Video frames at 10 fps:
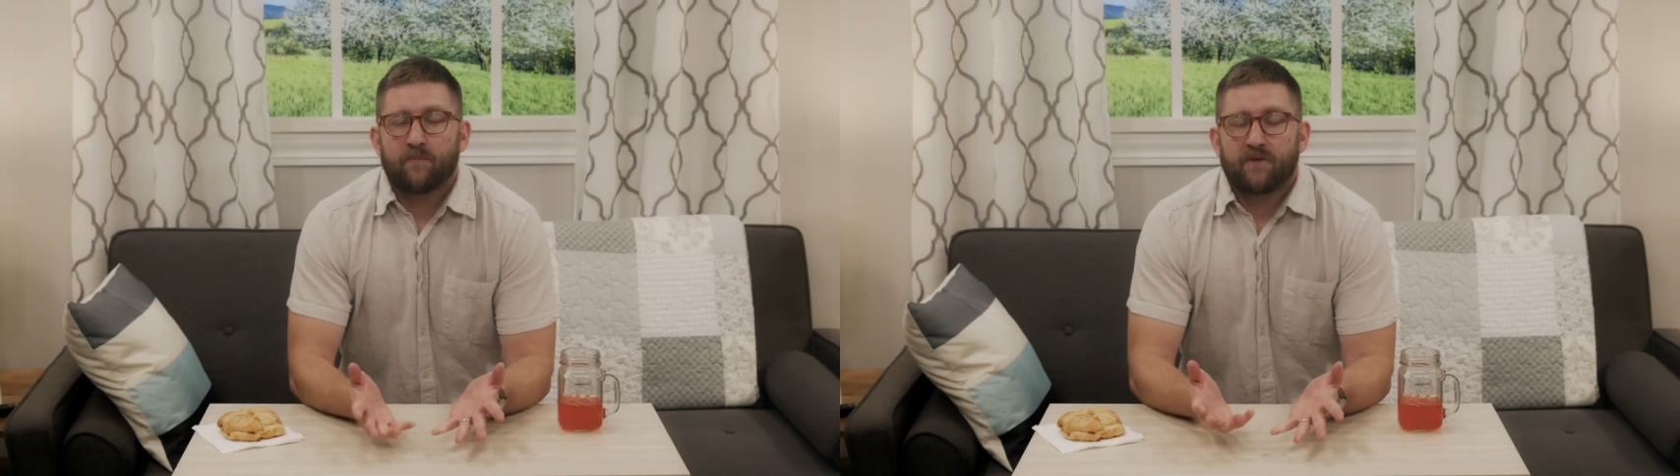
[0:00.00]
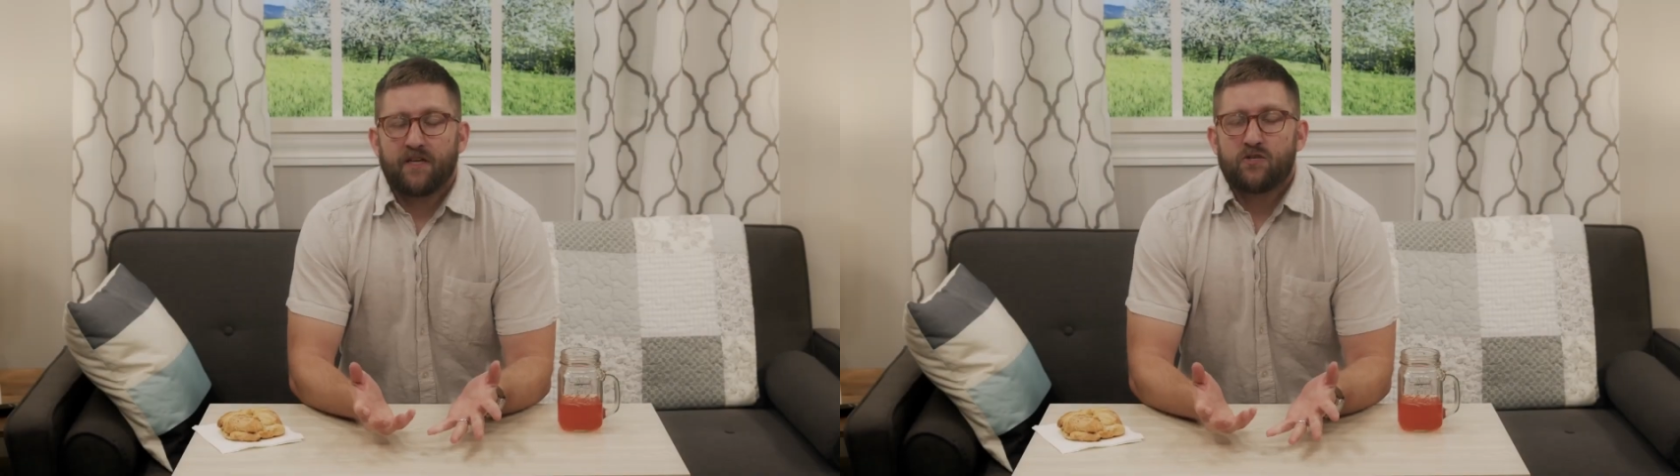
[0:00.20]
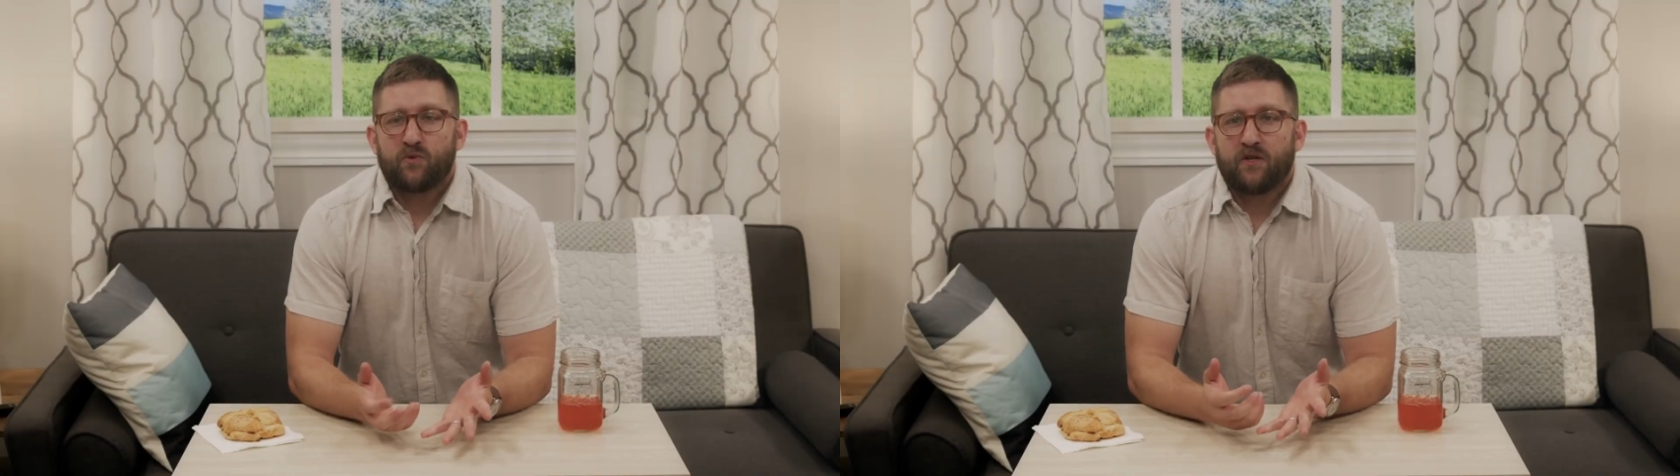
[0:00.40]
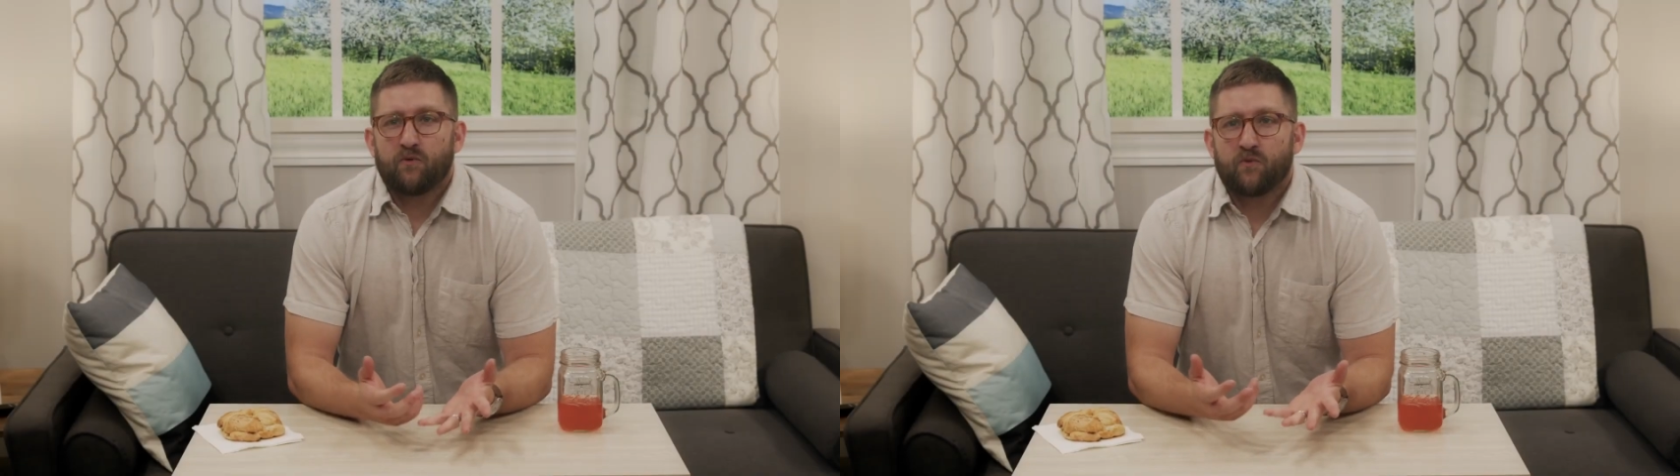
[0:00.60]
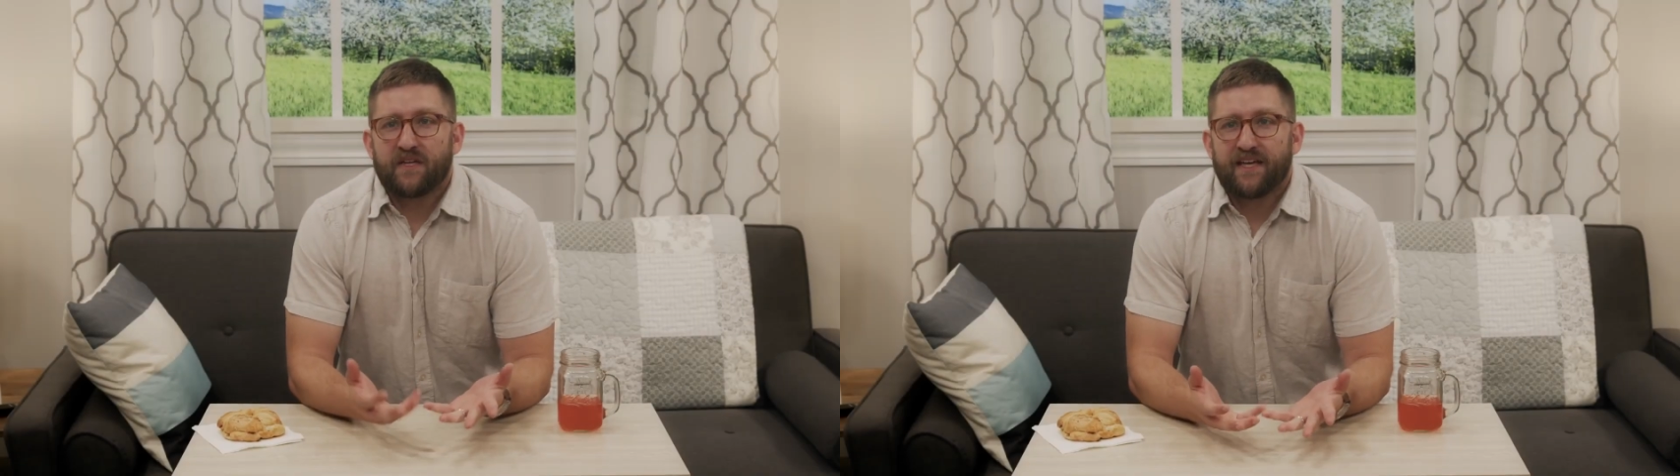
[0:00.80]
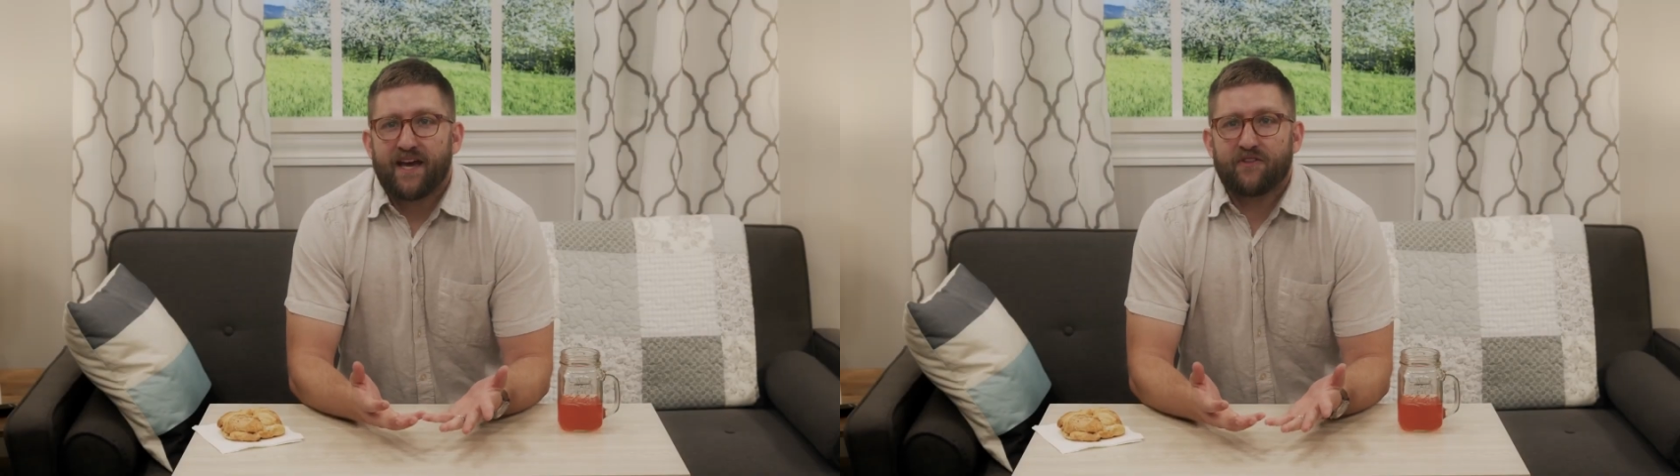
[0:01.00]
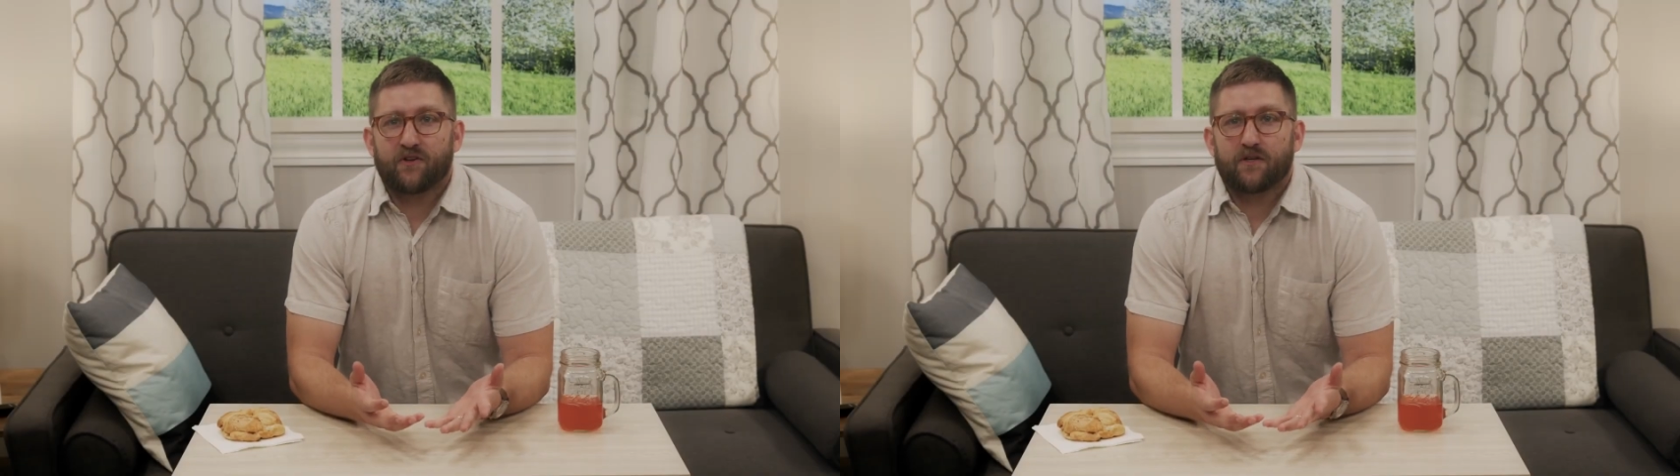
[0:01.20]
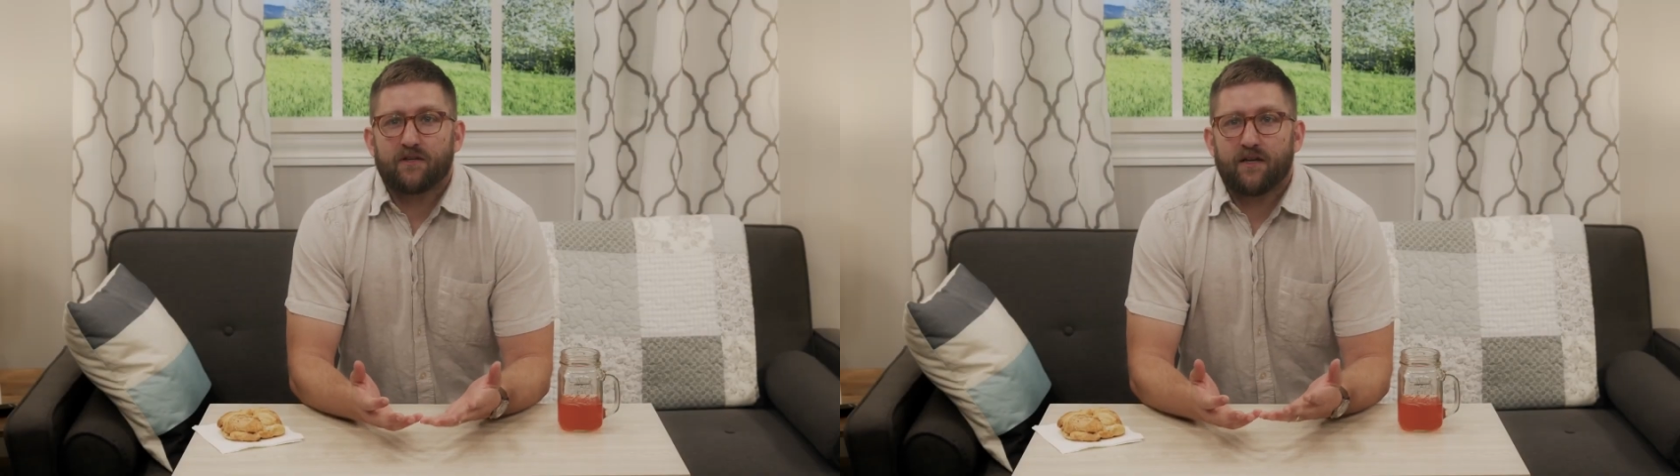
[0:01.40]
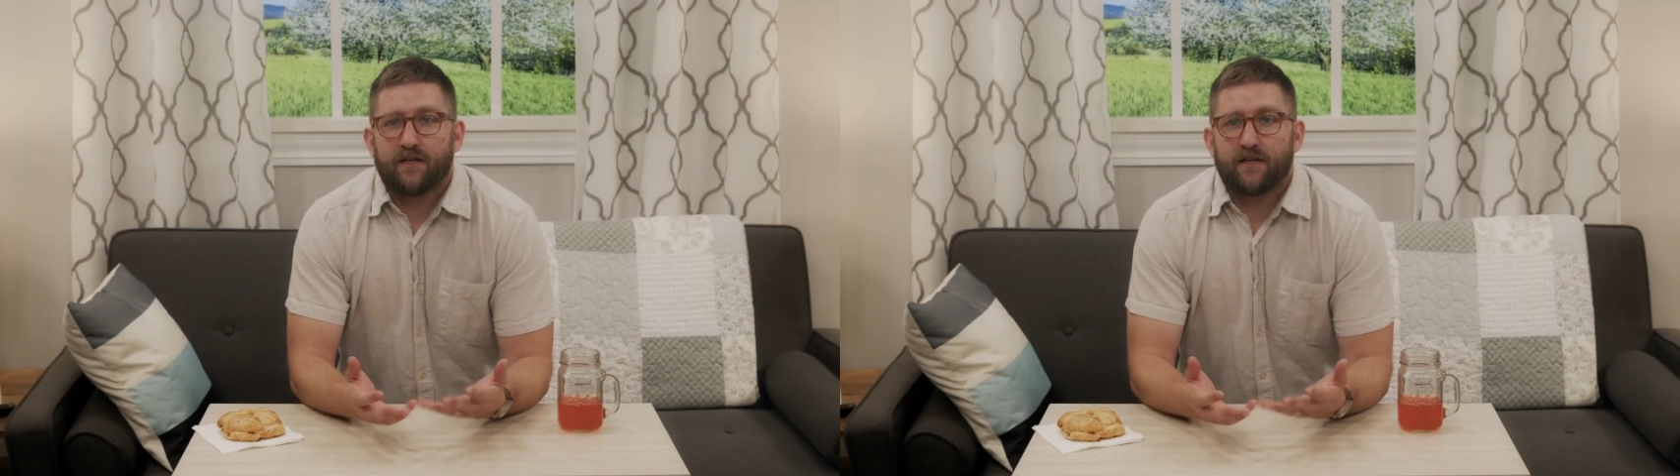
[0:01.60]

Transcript: Each week when we gather